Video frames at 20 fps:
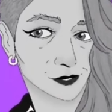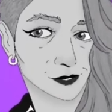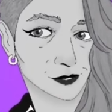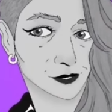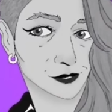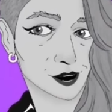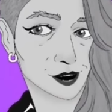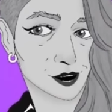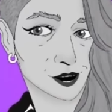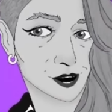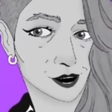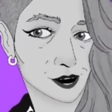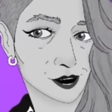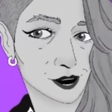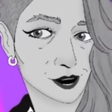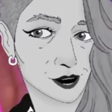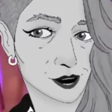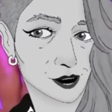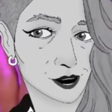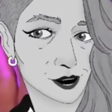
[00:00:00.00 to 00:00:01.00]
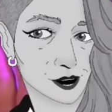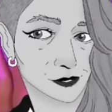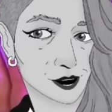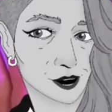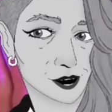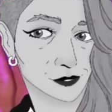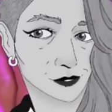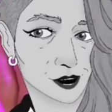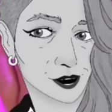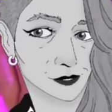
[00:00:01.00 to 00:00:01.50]
Like right now we're doing the
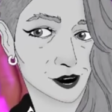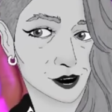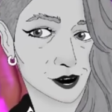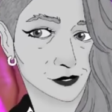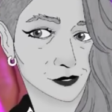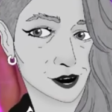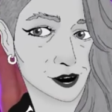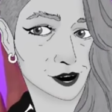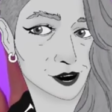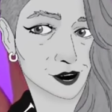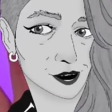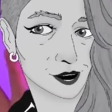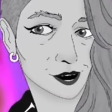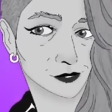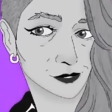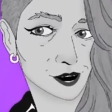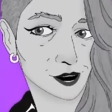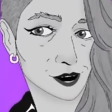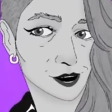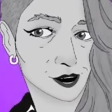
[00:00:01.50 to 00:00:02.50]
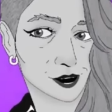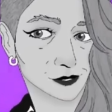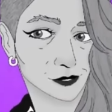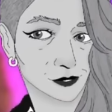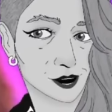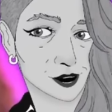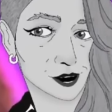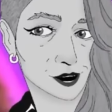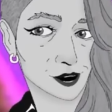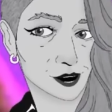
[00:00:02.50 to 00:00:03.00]
tester phase, but there actually is a
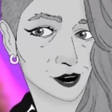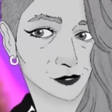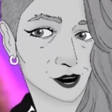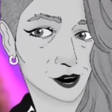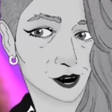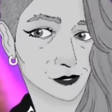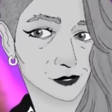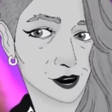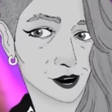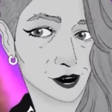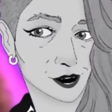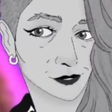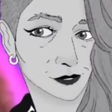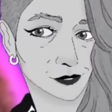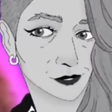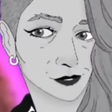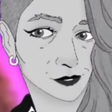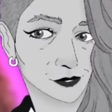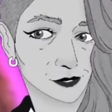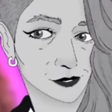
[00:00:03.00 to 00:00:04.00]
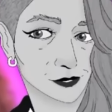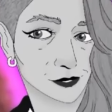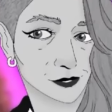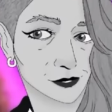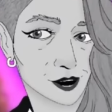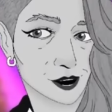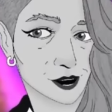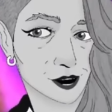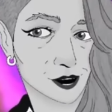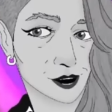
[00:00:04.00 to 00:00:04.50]
planned art piece
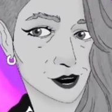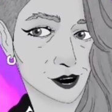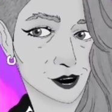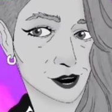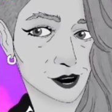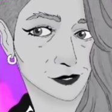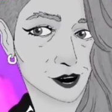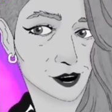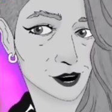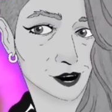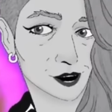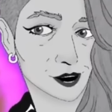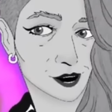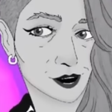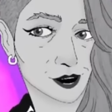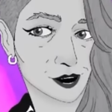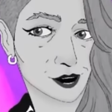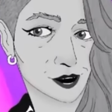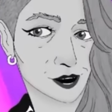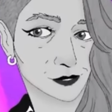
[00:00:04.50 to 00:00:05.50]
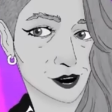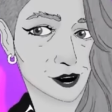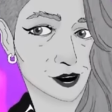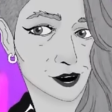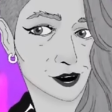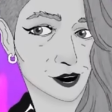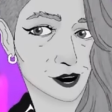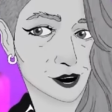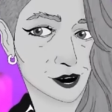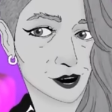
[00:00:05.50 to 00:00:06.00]
with a specific little friend
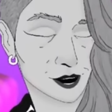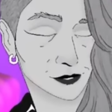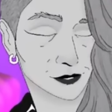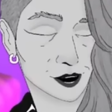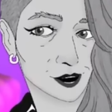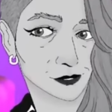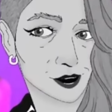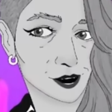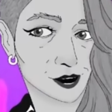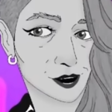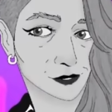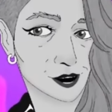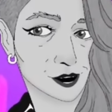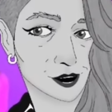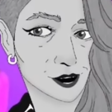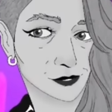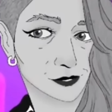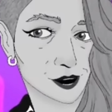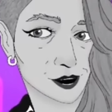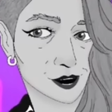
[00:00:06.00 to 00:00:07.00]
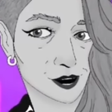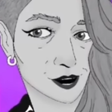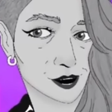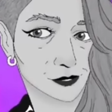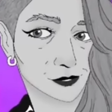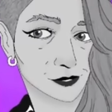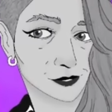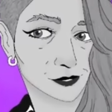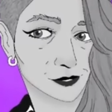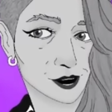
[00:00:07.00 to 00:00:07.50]
doing a specific little thing
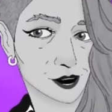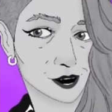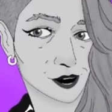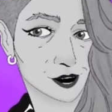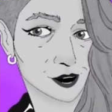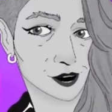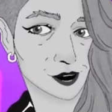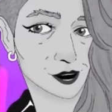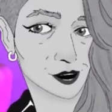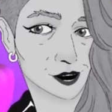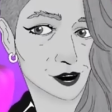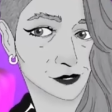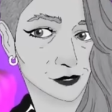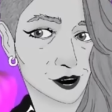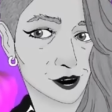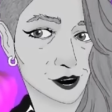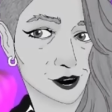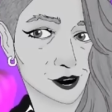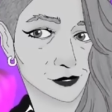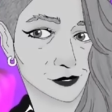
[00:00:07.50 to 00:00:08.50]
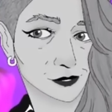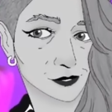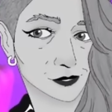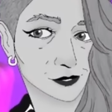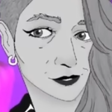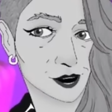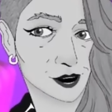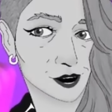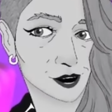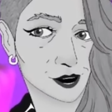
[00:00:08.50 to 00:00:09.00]
that we're not gonna
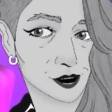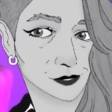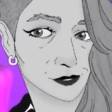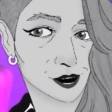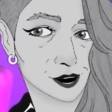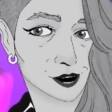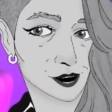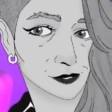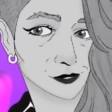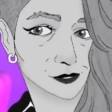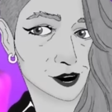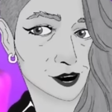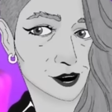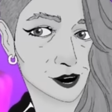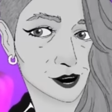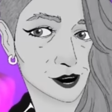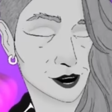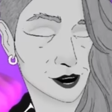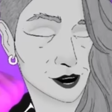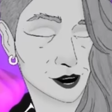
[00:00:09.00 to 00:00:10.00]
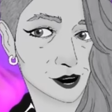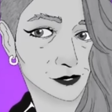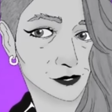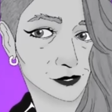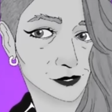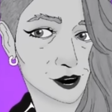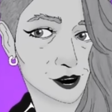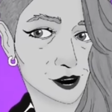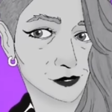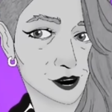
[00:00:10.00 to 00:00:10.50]
get towards for a while.
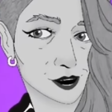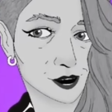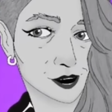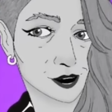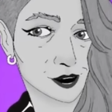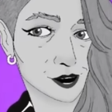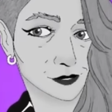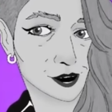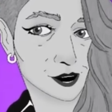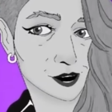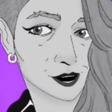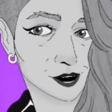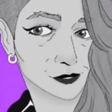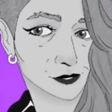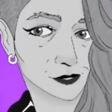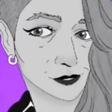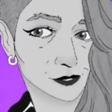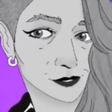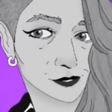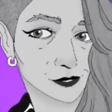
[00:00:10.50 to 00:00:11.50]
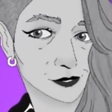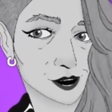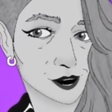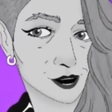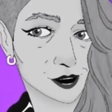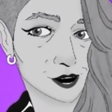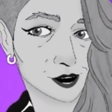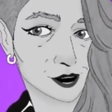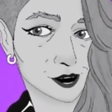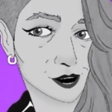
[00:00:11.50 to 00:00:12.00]
Boop. Okay, I'm pouring
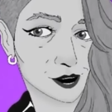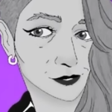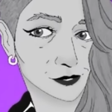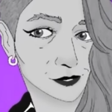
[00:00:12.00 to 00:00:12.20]
water in.